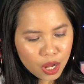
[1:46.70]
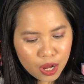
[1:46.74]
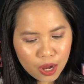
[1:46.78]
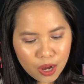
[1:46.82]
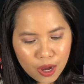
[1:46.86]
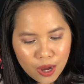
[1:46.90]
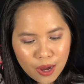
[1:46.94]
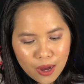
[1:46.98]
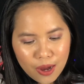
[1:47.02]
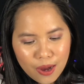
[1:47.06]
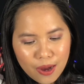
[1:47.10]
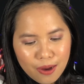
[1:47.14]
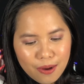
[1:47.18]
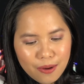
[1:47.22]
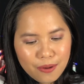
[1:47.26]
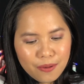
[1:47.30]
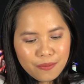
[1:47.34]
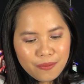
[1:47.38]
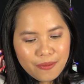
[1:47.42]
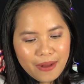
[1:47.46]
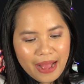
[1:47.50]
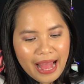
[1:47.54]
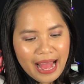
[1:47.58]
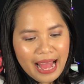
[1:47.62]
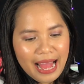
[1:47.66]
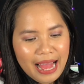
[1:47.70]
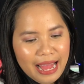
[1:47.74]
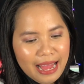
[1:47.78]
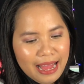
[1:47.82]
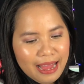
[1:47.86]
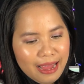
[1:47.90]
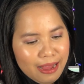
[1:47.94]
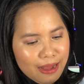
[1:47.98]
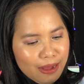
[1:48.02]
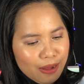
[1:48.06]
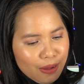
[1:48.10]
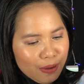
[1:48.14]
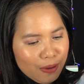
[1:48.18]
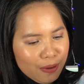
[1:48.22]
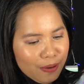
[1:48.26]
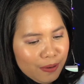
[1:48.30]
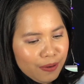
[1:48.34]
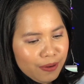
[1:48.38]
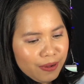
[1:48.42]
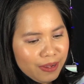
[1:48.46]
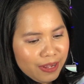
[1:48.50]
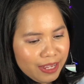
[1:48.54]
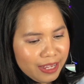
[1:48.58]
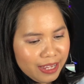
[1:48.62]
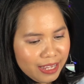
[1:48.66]
Oh wow,
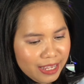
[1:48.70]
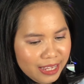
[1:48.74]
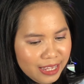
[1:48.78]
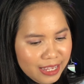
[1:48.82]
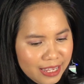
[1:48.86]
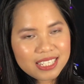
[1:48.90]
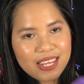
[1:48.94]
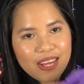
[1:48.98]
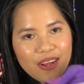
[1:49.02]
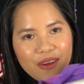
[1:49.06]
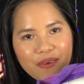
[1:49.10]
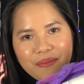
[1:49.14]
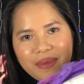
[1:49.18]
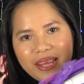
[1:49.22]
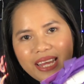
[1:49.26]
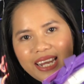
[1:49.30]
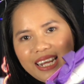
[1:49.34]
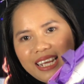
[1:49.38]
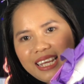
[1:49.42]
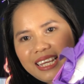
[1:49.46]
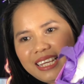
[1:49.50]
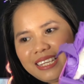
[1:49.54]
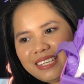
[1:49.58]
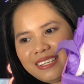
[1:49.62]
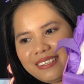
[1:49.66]
so many